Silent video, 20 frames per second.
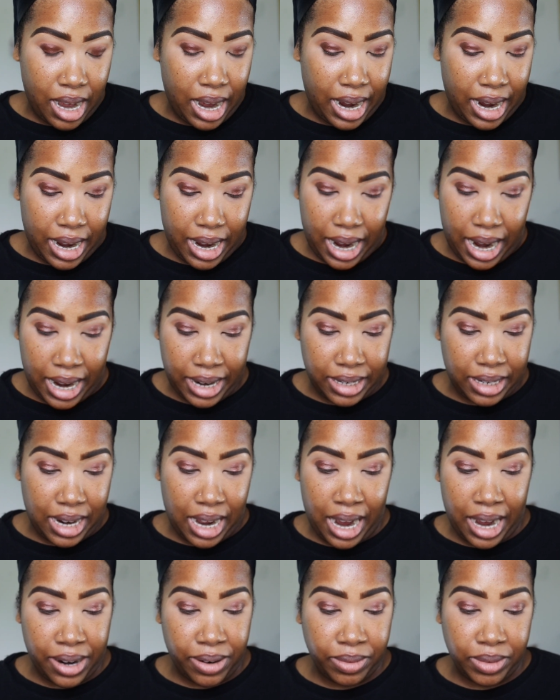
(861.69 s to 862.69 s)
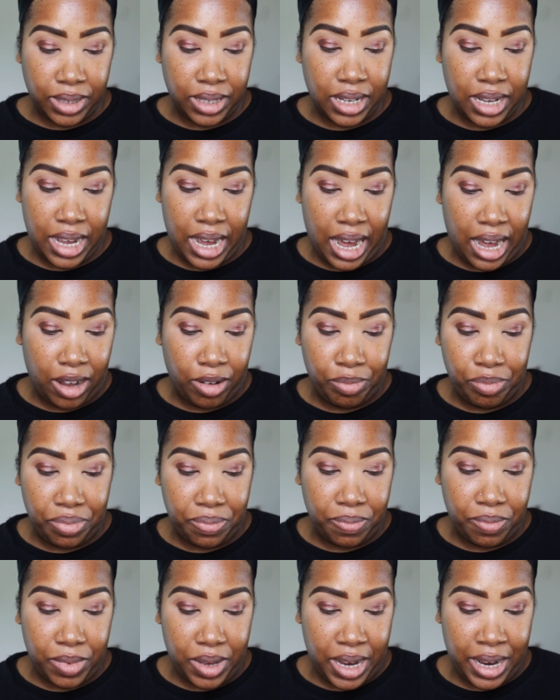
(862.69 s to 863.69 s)
I don't see how
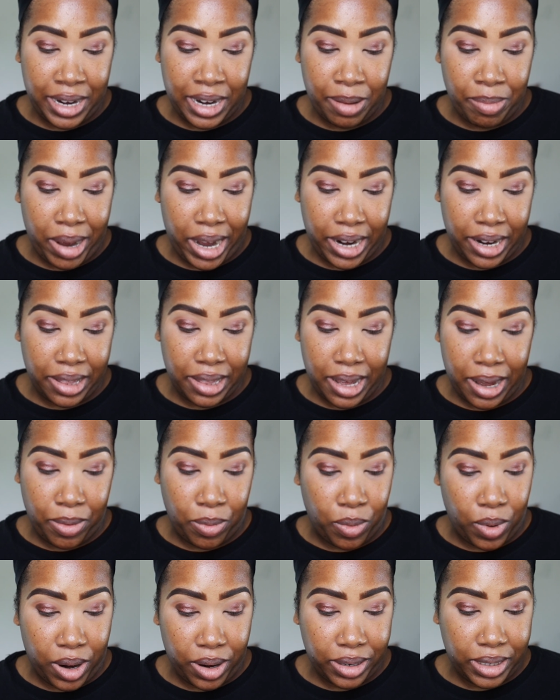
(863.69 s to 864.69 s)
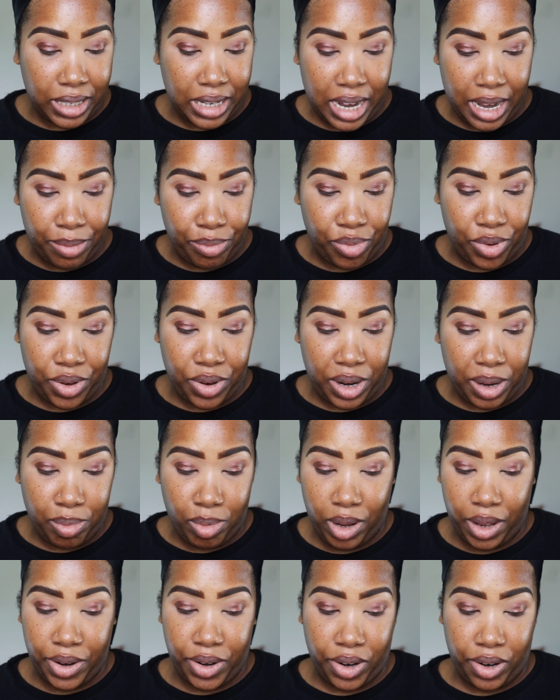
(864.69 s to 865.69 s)
anybody that works at Beauty
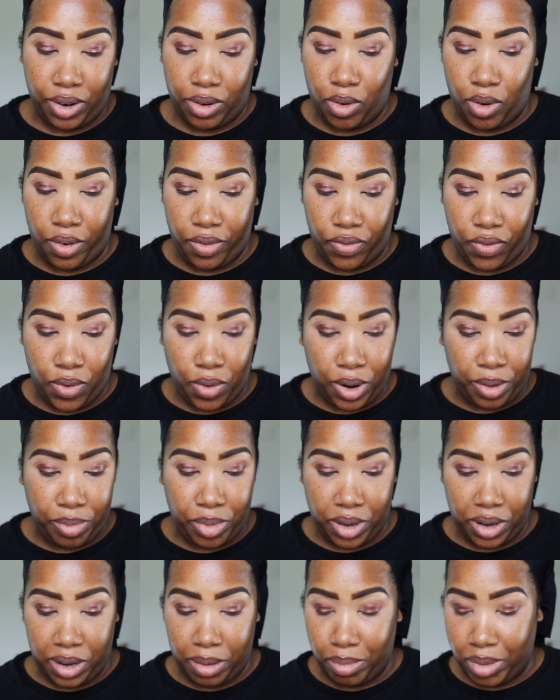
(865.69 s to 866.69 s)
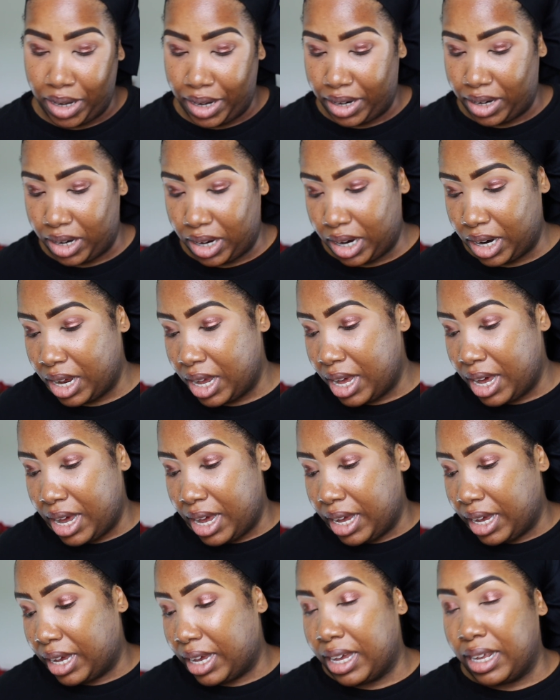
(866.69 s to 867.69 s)
Blender or for Beauty Blender
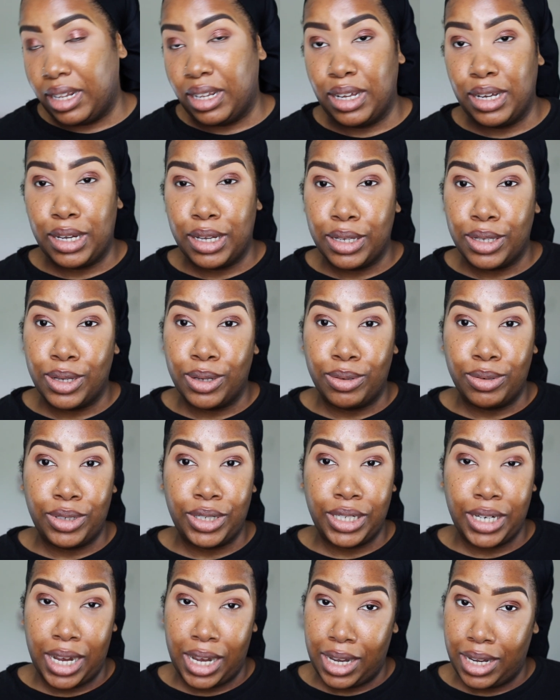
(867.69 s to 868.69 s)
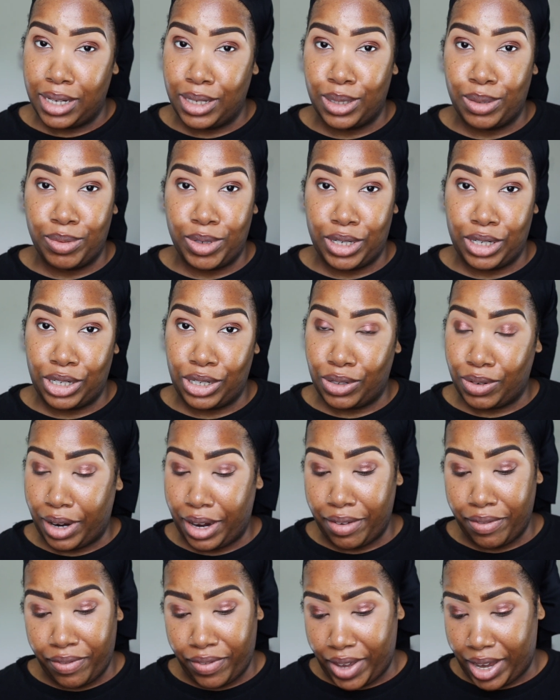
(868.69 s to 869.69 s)
can look at those shades with a
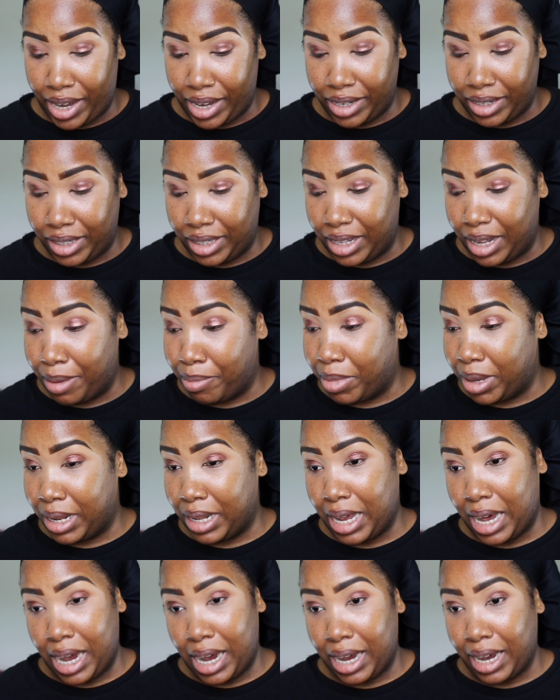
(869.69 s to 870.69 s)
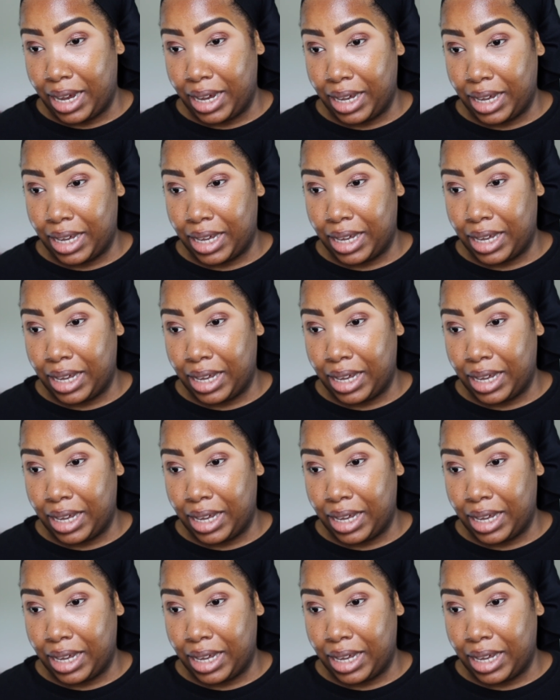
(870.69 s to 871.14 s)
straight face and be like,